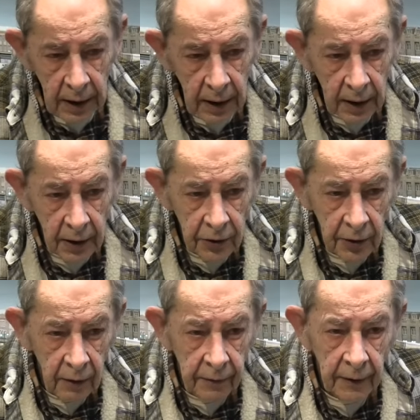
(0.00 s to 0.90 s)
uh, so
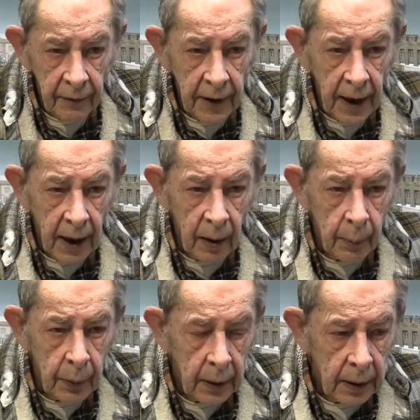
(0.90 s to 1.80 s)
I've given that
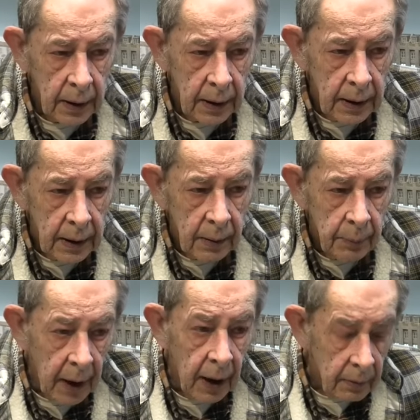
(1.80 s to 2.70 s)
up
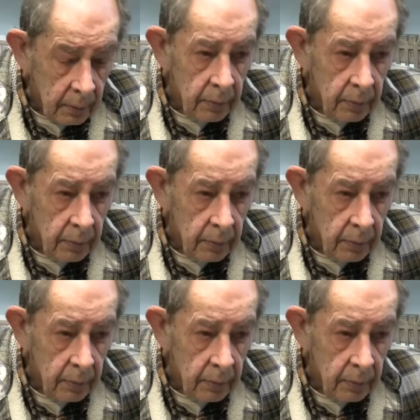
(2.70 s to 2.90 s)
but